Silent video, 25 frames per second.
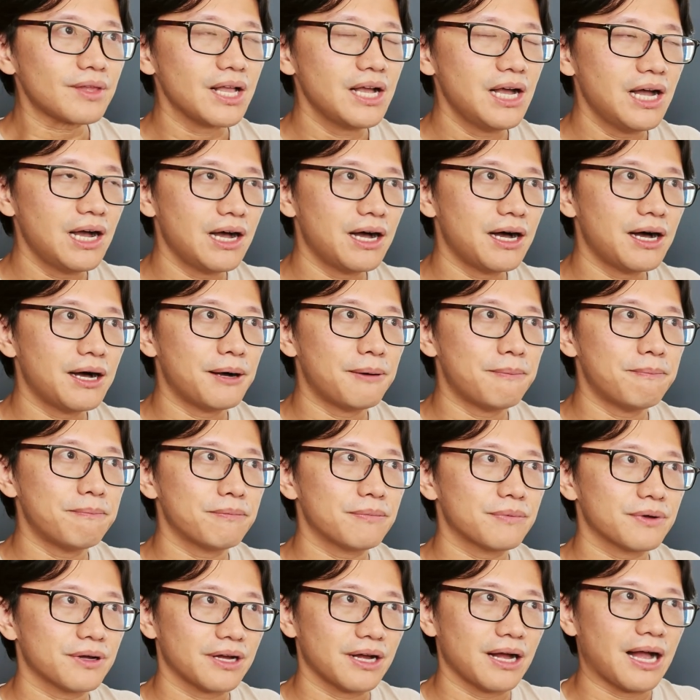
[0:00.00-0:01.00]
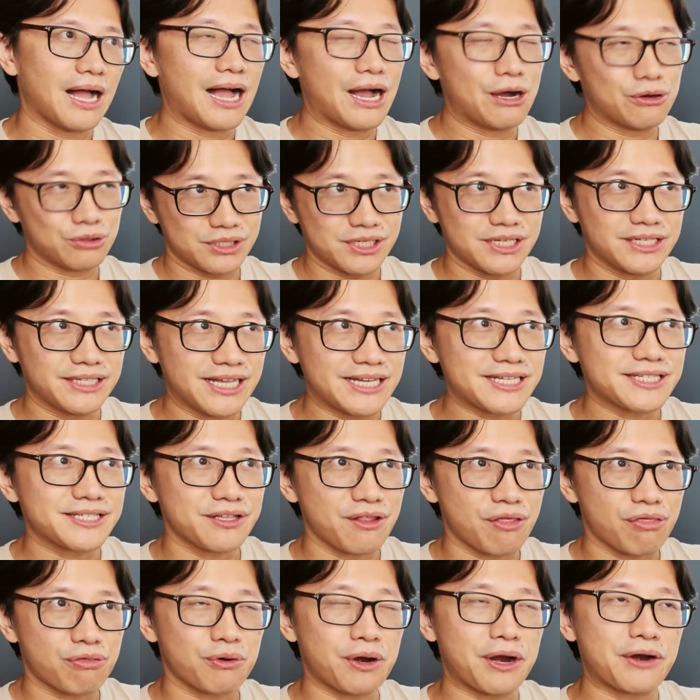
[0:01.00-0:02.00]
I would say less
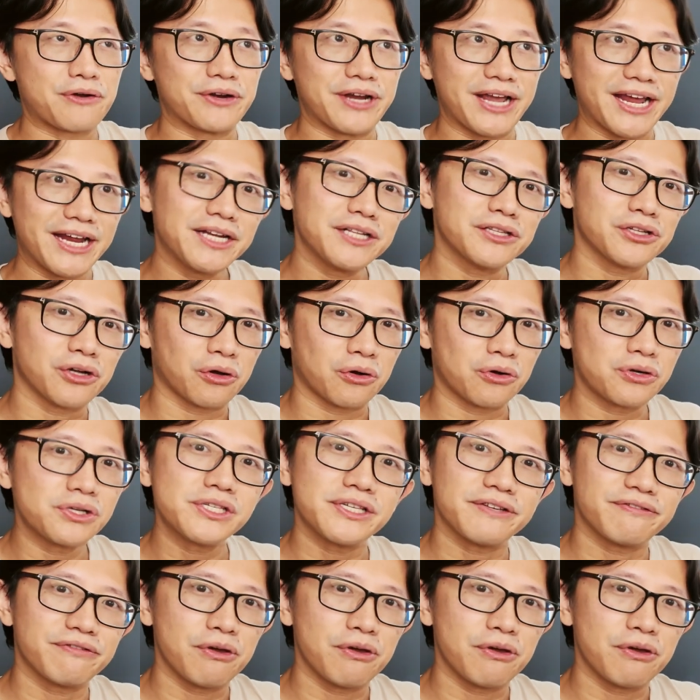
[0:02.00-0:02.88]
than $380